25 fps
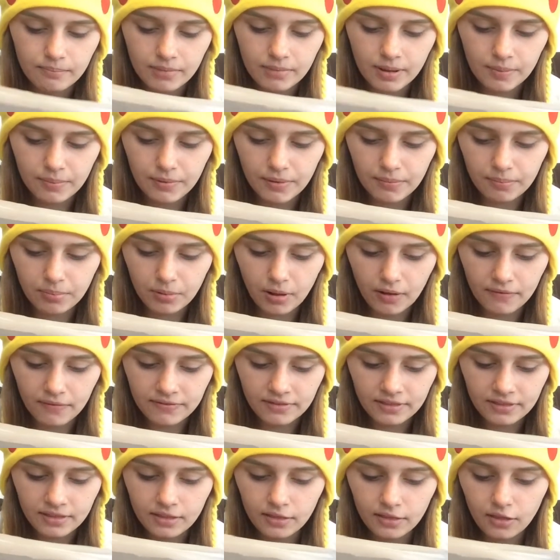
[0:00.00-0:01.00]
Piplup
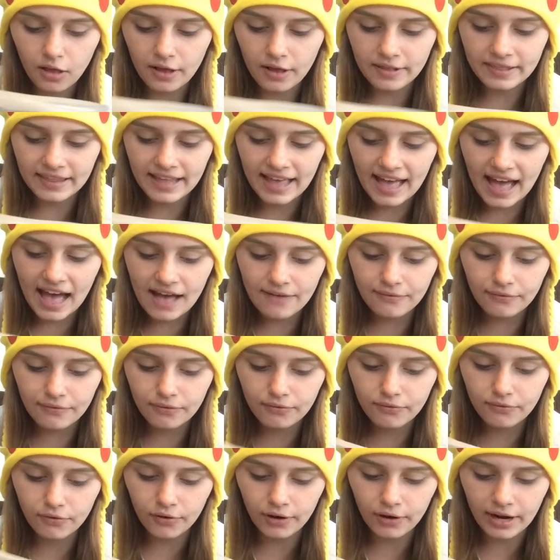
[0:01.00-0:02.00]
lost half
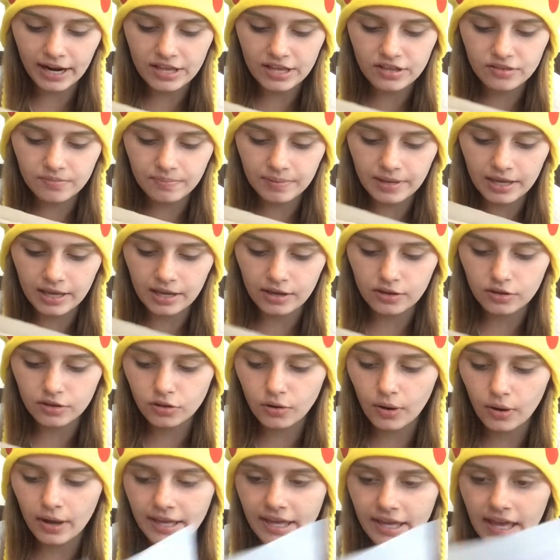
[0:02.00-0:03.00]
of her HP,
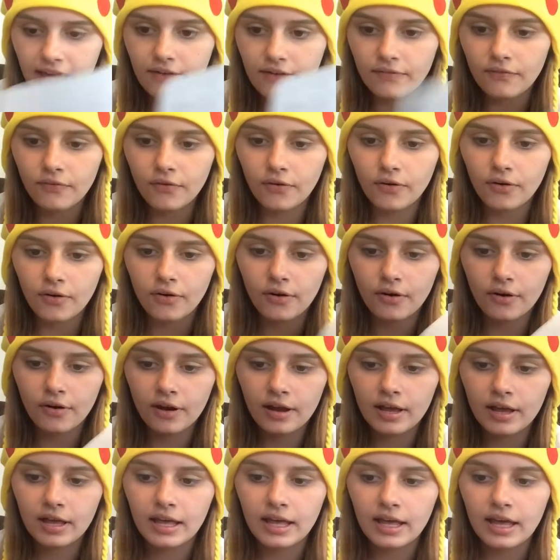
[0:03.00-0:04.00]
so I gave her
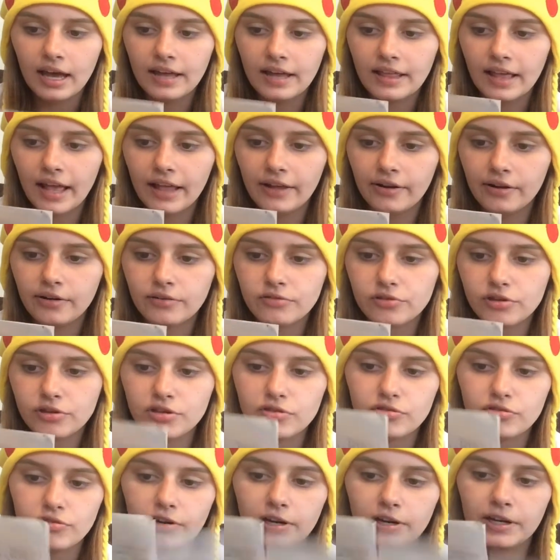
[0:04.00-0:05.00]
an energy
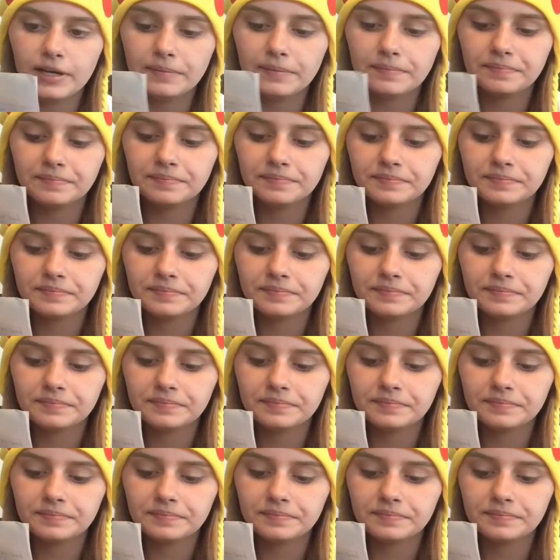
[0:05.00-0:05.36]
treat.